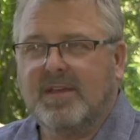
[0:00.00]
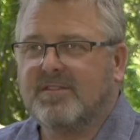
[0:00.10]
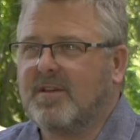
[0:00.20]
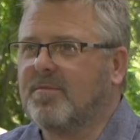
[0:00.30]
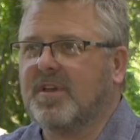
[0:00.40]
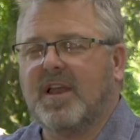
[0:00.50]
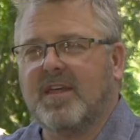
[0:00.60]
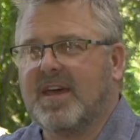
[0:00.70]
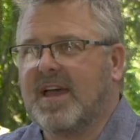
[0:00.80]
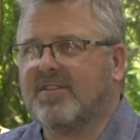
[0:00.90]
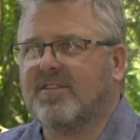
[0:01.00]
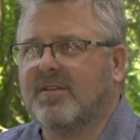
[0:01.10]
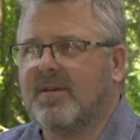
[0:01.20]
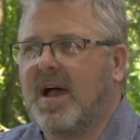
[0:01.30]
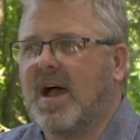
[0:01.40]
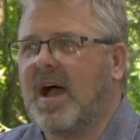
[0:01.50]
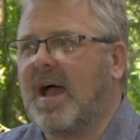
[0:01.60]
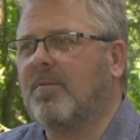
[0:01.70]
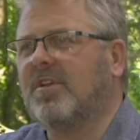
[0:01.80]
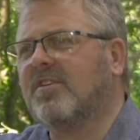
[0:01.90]
something like that,
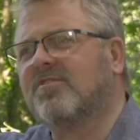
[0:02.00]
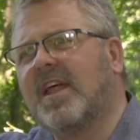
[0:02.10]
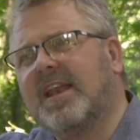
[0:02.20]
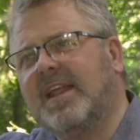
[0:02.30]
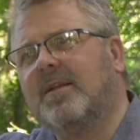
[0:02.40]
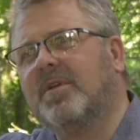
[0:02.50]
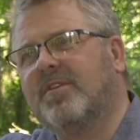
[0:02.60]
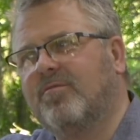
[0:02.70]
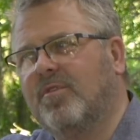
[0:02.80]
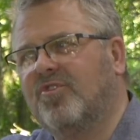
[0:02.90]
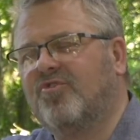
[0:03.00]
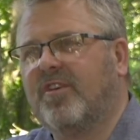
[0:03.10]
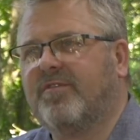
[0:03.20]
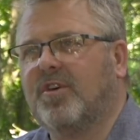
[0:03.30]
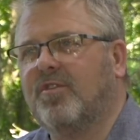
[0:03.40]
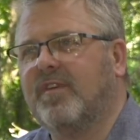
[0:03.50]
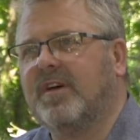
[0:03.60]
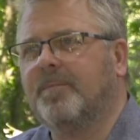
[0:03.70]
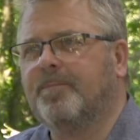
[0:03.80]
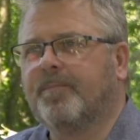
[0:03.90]
and we just let a little bit of wood drift
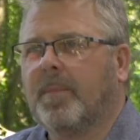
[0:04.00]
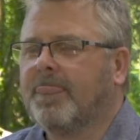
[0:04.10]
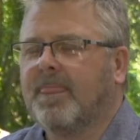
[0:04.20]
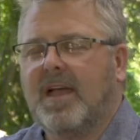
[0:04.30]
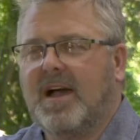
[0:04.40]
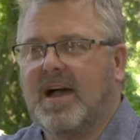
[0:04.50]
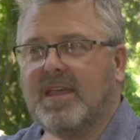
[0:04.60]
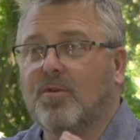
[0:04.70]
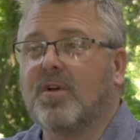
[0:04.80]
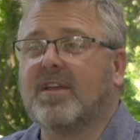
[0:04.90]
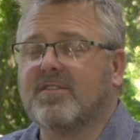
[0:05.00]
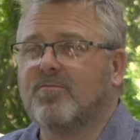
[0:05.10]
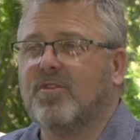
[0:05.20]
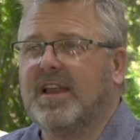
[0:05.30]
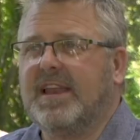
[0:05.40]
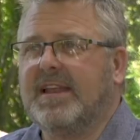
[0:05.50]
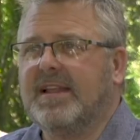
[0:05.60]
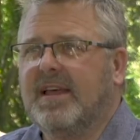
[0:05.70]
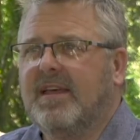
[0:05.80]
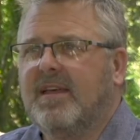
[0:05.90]
over, you'll get some really
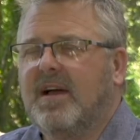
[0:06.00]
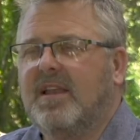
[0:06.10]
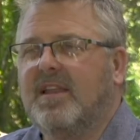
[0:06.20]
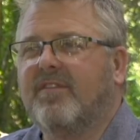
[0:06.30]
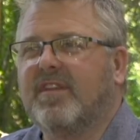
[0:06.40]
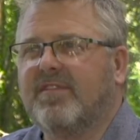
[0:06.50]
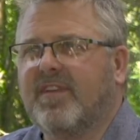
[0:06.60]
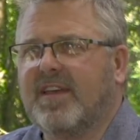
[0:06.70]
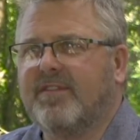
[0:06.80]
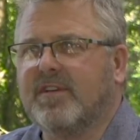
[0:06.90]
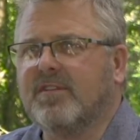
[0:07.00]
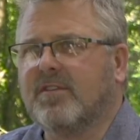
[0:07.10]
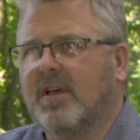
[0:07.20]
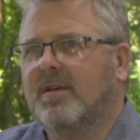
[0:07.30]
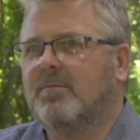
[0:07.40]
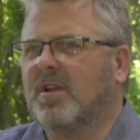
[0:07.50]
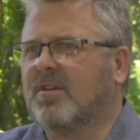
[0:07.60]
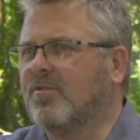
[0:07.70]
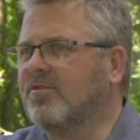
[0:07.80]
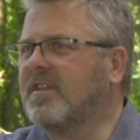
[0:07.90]
lovely flavours. But of
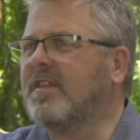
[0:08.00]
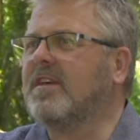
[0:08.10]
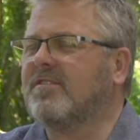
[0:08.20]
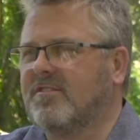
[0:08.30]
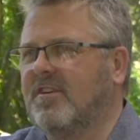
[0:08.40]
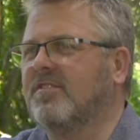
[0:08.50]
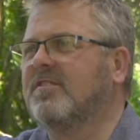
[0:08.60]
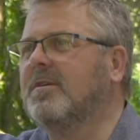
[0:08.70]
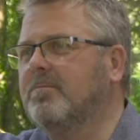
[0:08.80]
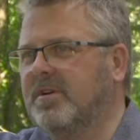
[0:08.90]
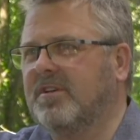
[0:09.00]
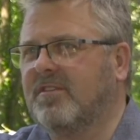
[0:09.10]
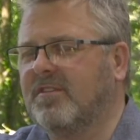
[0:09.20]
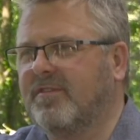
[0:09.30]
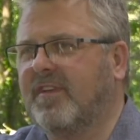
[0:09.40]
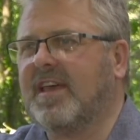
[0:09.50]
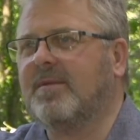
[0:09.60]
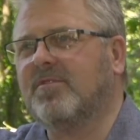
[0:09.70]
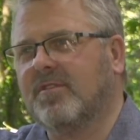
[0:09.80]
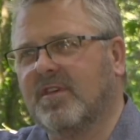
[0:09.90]
course then there's a chance that it bursts into
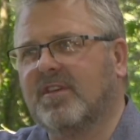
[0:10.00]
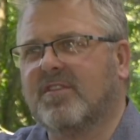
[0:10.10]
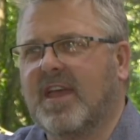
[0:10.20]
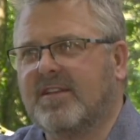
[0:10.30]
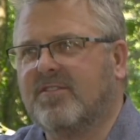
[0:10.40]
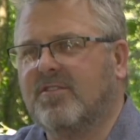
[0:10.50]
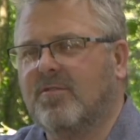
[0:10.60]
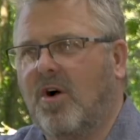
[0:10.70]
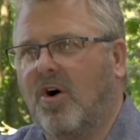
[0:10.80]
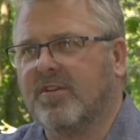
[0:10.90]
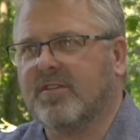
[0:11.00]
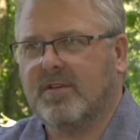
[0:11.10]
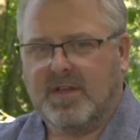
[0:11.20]
flames and things get too hot.